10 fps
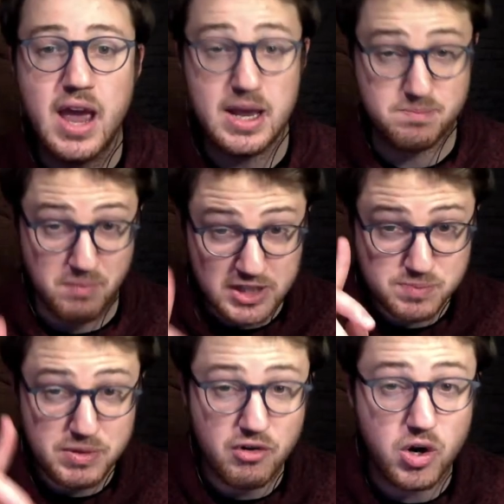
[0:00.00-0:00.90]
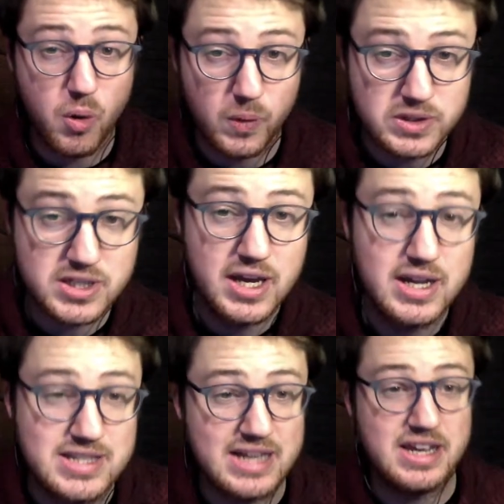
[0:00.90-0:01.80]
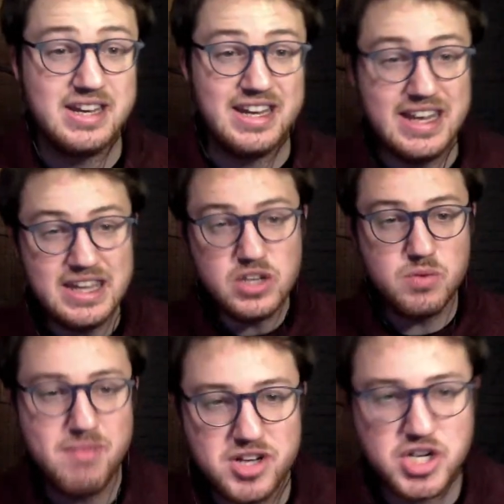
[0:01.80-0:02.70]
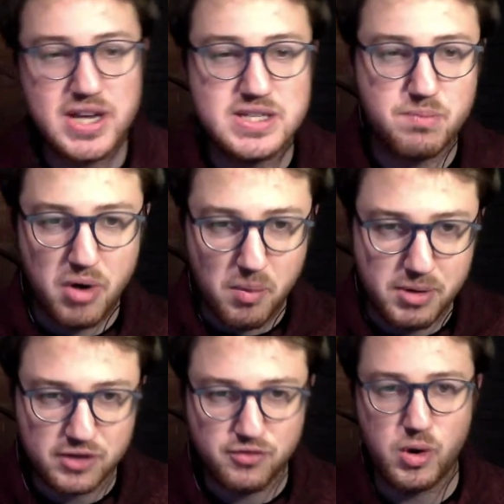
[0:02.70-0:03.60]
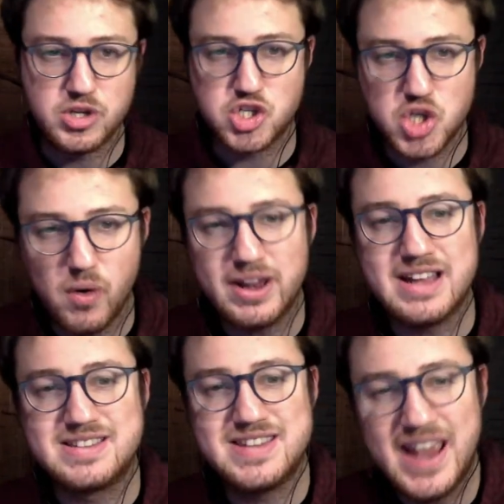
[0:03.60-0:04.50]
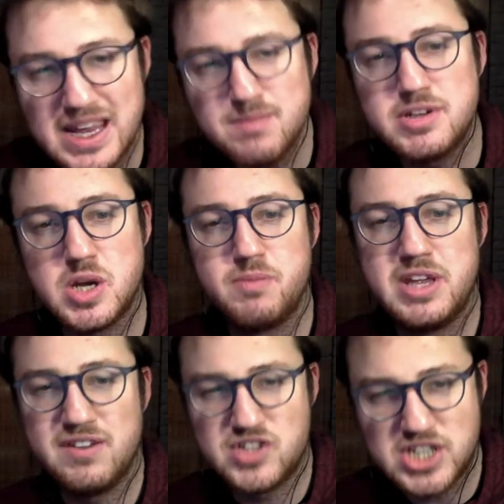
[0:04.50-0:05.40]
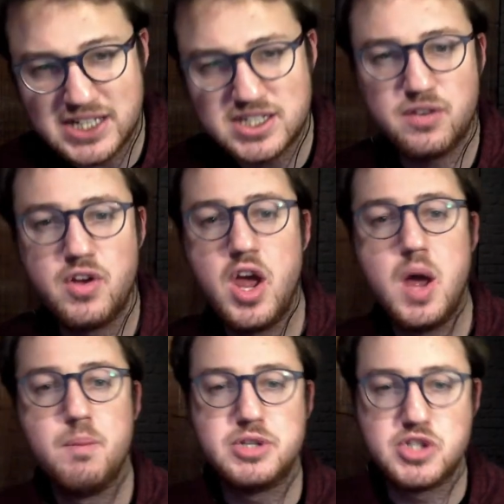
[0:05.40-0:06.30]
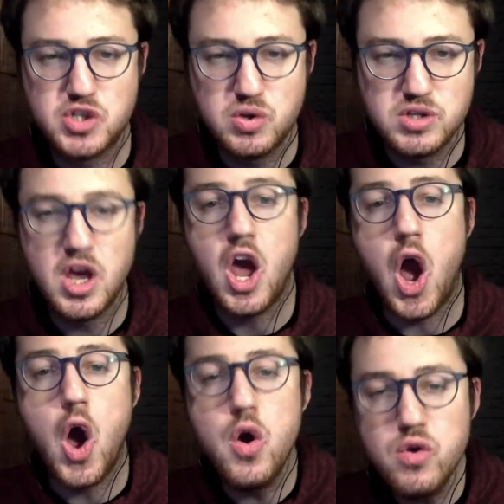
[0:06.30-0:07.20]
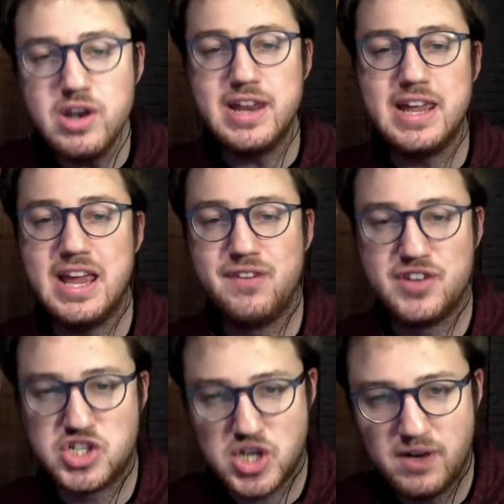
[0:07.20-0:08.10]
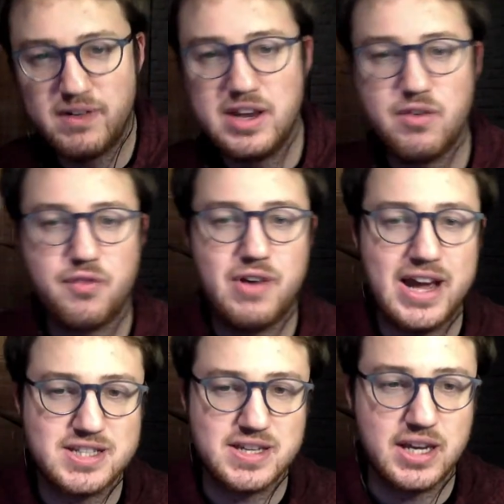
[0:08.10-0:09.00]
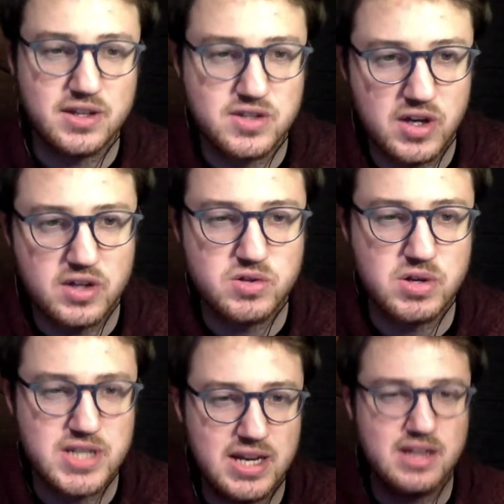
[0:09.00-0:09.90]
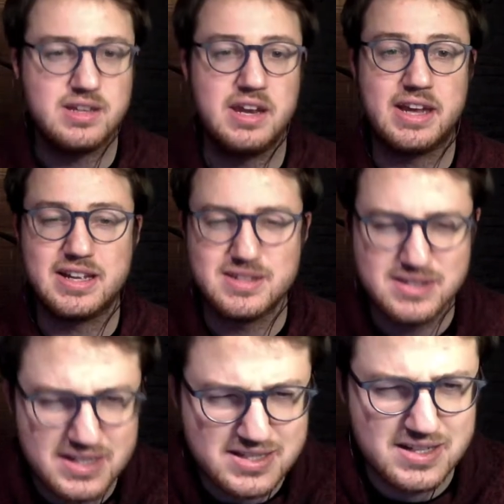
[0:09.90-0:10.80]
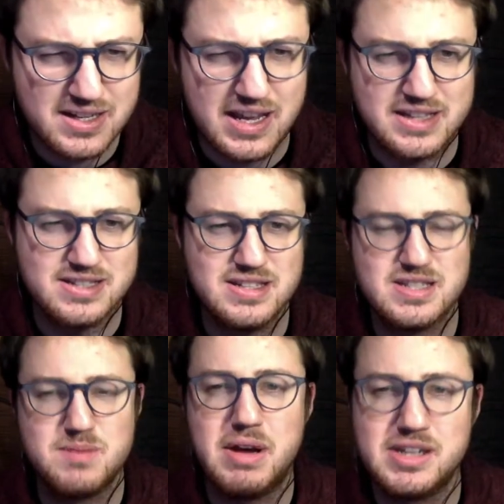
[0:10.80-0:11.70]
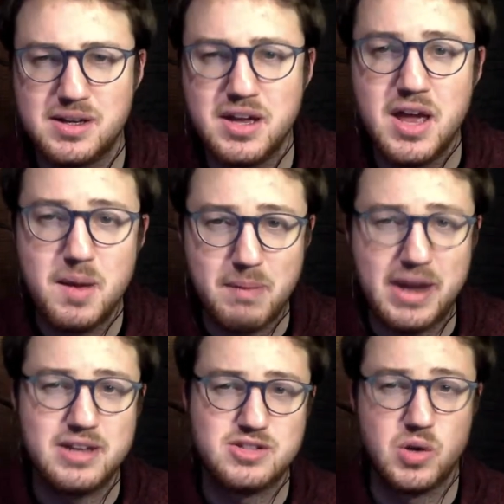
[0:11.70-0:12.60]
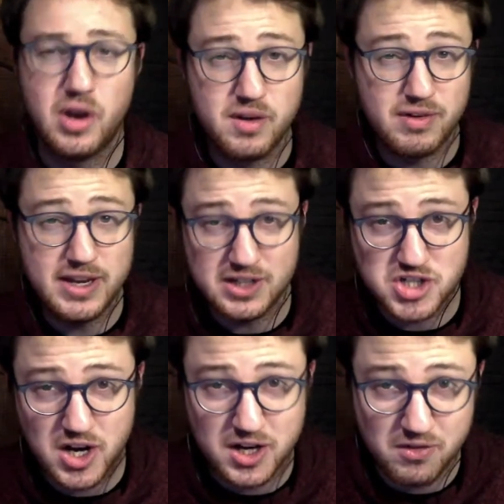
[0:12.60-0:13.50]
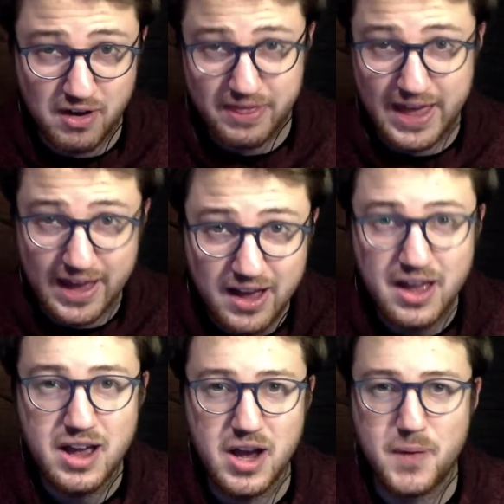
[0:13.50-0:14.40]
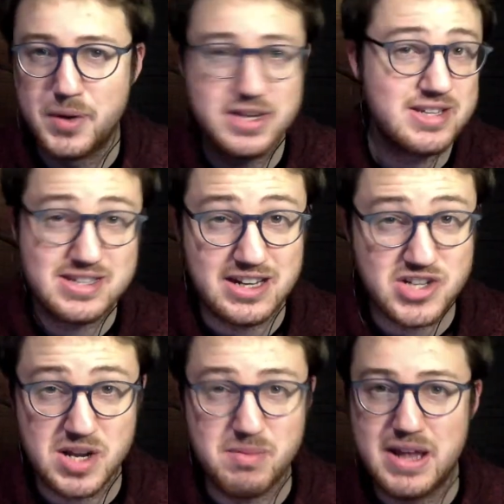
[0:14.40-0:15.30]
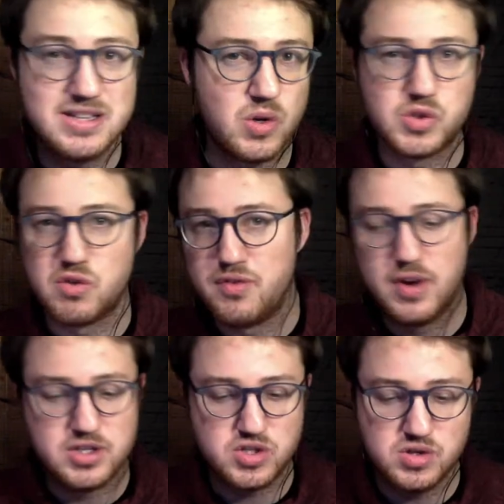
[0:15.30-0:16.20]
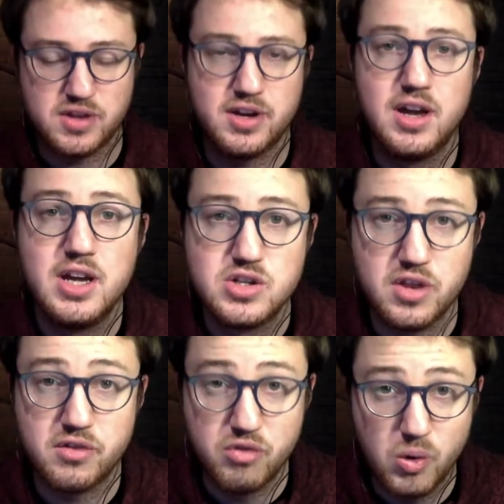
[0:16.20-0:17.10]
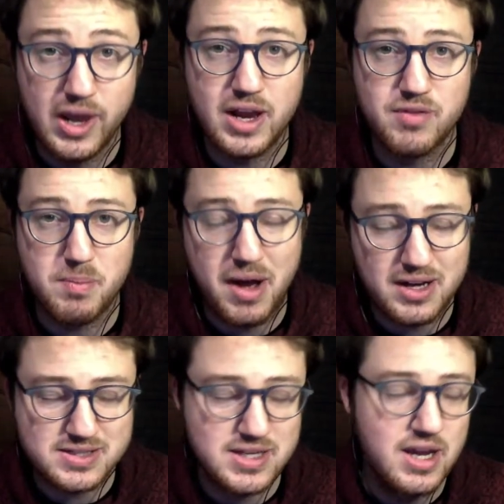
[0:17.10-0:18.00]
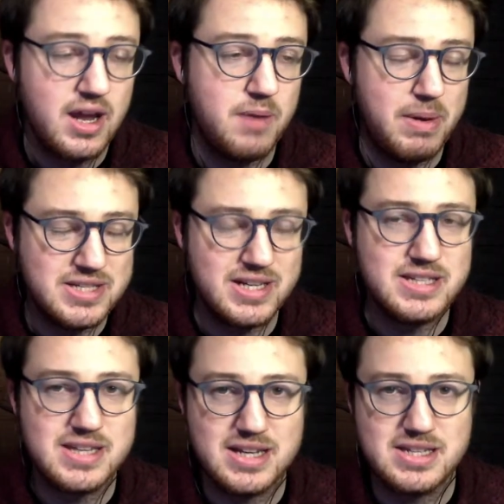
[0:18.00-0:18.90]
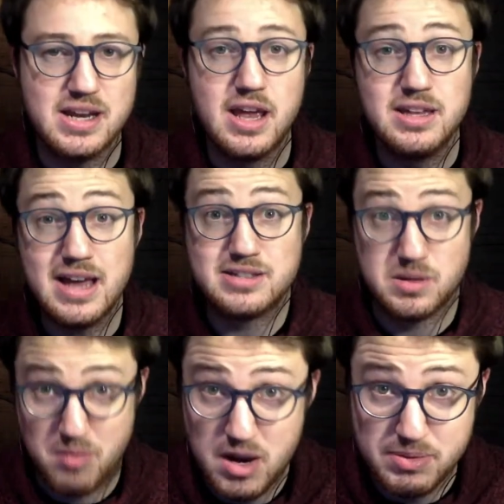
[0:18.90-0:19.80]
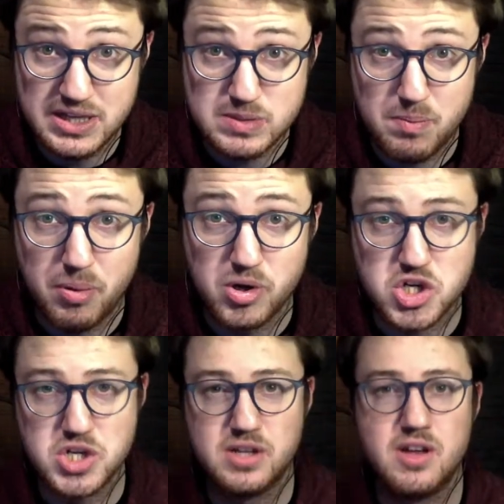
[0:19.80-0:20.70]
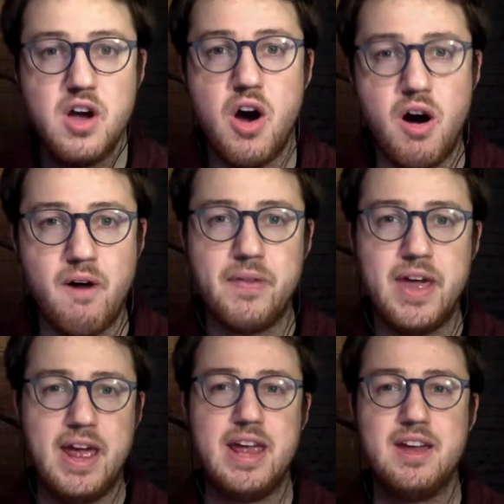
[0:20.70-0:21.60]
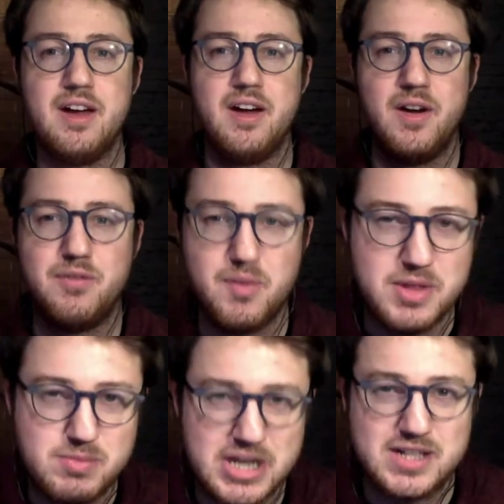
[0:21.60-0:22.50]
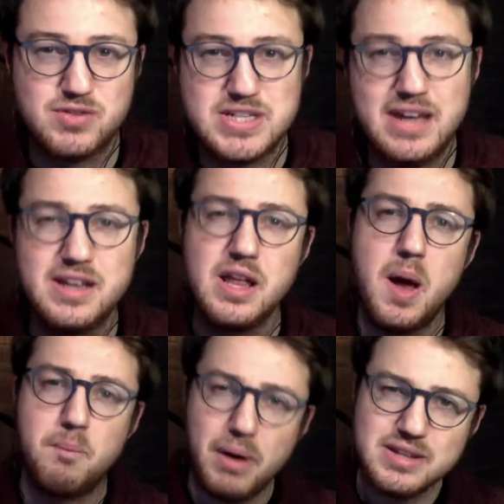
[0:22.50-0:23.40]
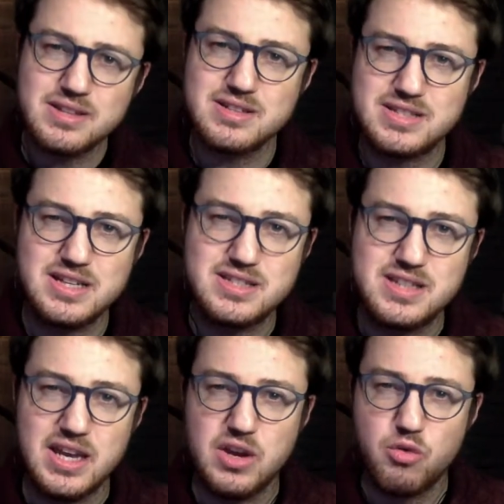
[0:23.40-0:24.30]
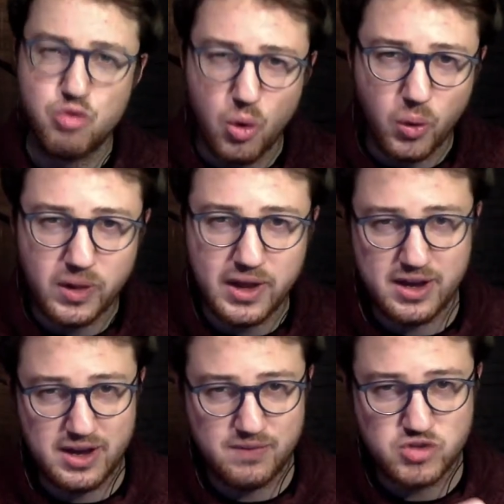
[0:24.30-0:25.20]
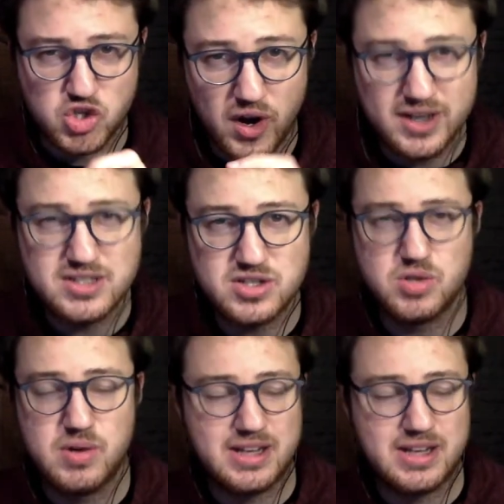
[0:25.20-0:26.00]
It must be recalled that an EU measure is appropriate for ensuring attainment of the objective pursued only if it genuinely reflects a concern to attain it in a consistent and systematic manner." So a lot of legal jargon right there. What it essentially means, it also refers to another ruling of the past. It basically says that, yes, it might be disproportionate on from an objective standard, but since the rule tries to